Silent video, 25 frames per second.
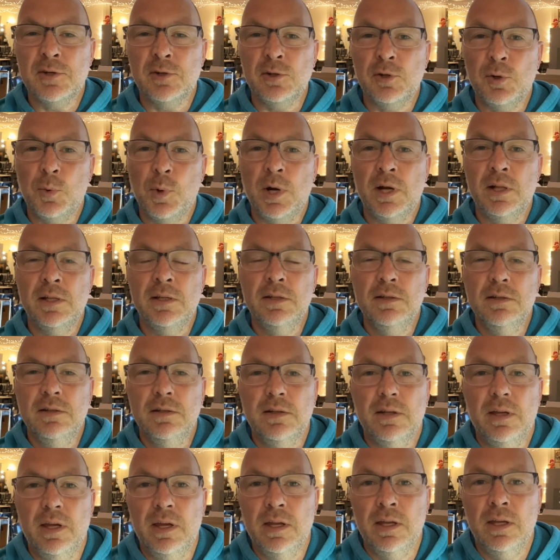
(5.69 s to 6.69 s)
Llewellyn
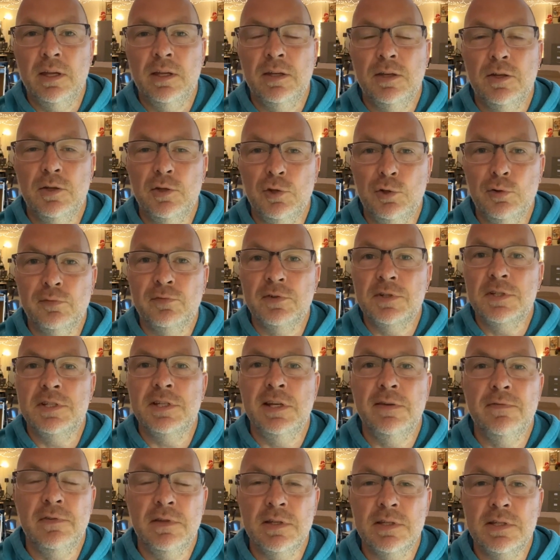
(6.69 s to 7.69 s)
and you've
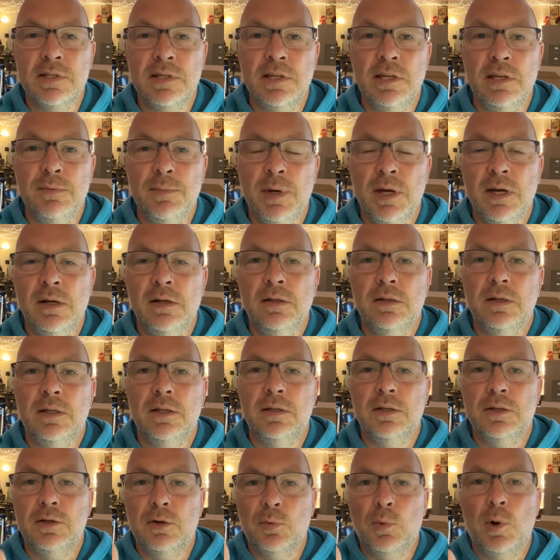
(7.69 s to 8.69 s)
received this email
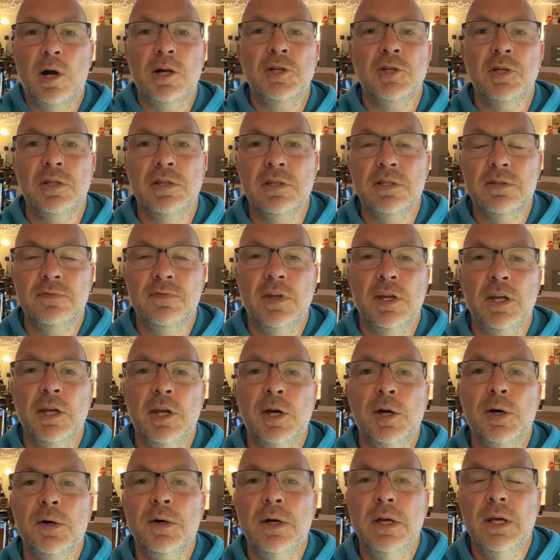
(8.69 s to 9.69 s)
and you're watching this
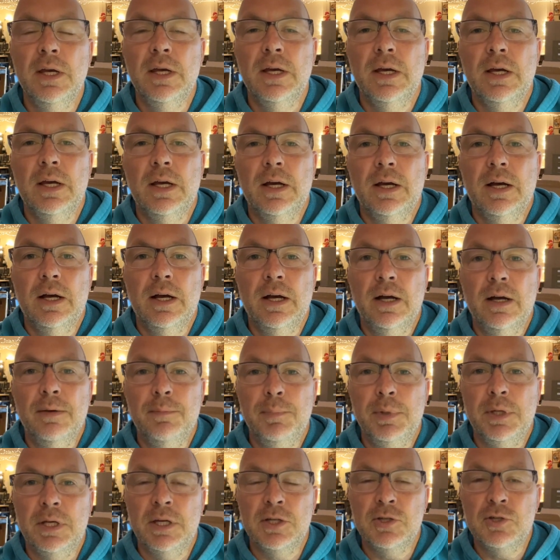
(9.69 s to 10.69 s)
video
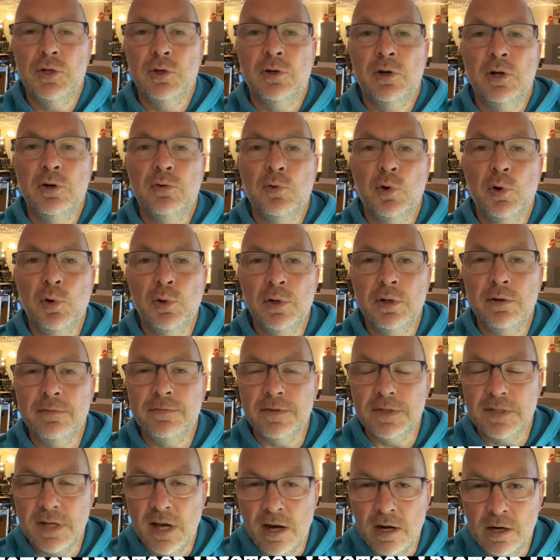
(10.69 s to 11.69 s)
because you're enrolled in
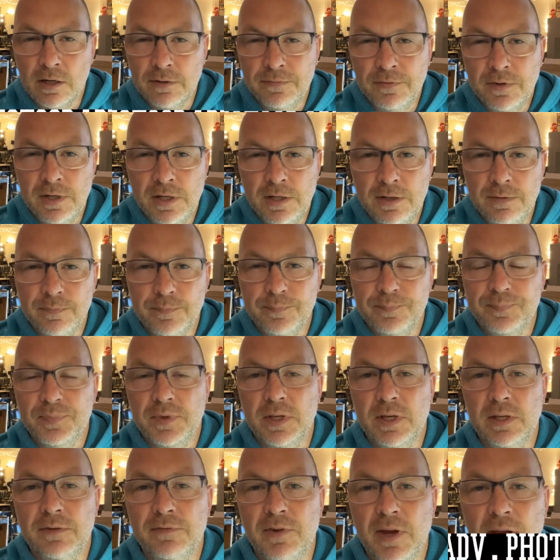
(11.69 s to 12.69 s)
photography,
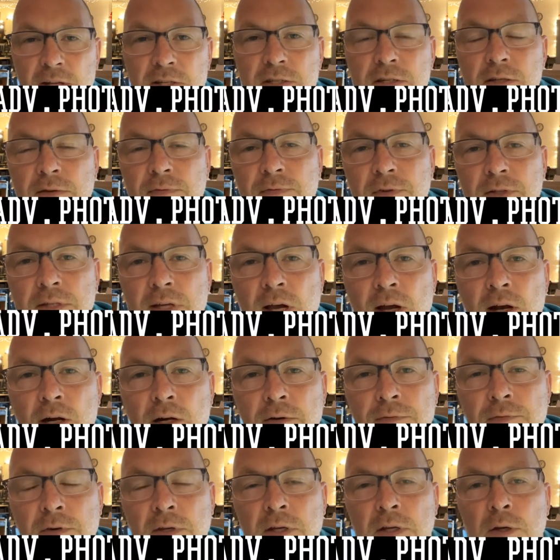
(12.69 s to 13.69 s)
advanced
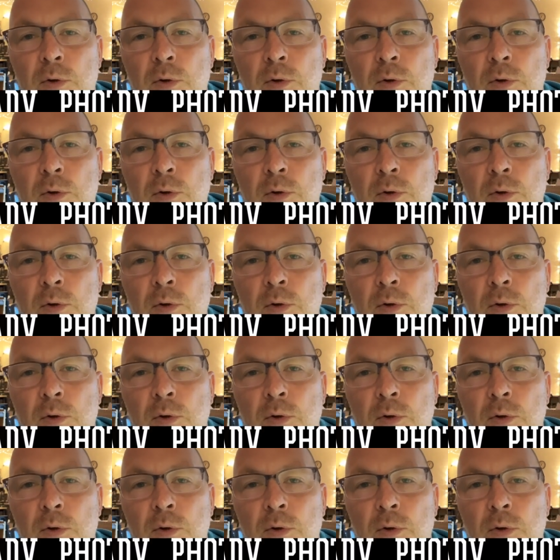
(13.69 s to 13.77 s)
photography,